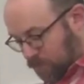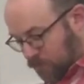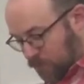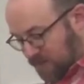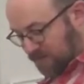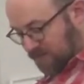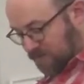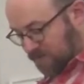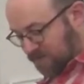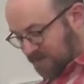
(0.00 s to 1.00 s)

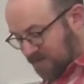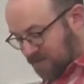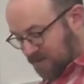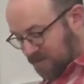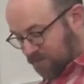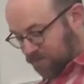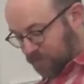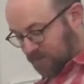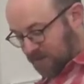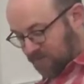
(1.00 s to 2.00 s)
0.07
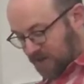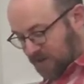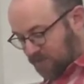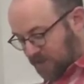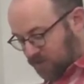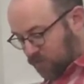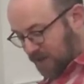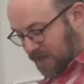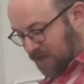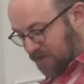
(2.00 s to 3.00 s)
divided by
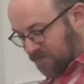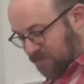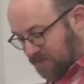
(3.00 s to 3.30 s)
12